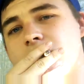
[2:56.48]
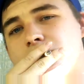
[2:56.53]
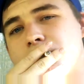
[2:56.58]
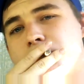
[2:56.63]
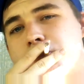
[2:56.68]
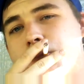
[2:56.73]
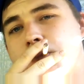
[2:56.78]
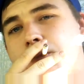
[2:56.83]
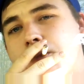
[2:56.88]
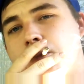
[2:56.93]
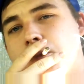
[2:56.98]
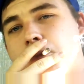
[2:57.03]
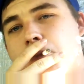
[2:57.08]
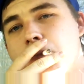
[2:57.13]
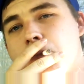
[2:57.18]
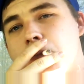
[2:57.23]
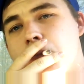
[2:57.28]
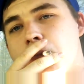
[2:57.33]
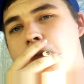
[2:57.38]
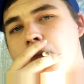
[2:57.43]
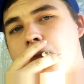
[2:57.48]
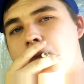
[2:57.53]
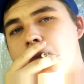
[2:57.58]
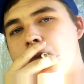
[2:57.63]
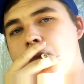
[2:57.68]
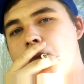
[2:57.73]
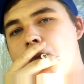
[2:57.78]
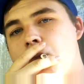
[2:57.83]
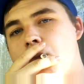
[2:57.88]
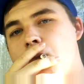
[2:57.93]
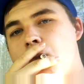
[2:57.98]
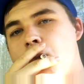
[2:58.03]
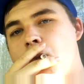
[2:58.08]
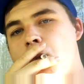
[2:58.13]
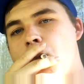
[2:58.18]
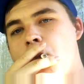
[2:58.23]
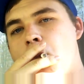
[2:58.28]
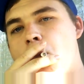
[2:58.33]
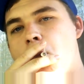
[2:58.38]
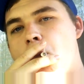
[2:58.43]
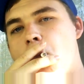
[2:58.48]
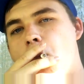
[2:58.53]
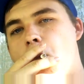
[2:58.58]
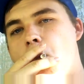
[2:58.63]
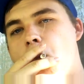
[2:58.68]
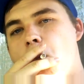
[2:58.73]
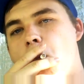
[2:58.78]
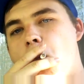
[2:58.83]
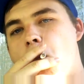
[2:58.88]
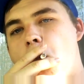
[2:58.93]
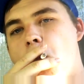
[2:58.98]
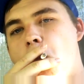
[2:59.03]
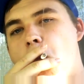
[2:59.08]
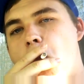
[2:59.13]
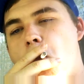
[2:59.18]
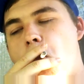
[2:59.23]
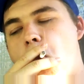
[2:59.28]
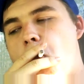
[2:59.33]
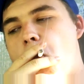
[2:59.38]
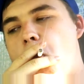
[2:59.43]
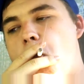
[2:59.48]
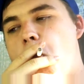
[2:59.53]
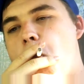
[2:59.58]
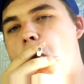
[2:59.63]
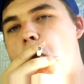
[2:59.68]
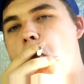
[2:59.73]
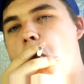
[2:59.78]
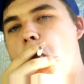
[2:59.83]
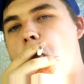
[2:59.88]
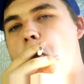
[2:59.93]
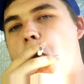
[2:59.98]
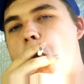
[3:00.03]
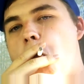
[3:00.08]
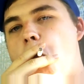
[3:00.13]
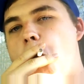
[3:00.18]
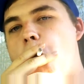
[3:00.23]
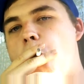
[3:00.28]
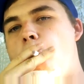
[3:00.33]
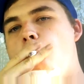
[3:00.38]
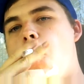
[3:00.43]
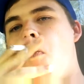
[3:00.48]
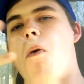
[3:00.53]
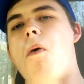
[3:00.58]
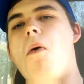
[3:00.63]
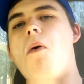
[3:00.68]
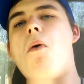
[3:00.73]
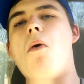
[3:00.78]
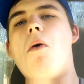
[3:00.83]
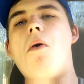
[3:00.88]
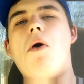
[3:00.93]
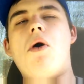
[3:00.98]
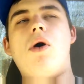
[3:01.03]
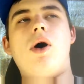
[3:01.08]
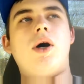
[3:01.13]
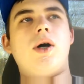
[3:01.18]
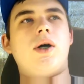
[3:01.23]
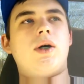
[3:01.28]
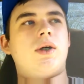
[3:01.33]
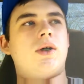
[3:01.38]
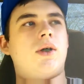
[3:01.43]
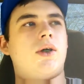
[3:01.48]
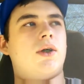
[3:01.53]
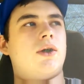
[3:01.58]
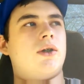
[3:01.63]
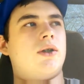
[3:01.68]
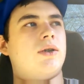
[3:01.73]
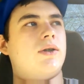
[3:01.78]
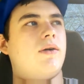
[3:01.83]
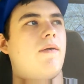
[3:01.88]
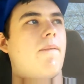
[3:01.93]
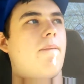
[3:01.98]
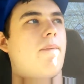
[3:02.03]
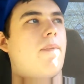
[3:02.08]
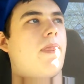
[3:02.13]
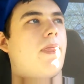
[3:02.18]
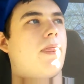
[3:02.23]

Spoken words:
(silence)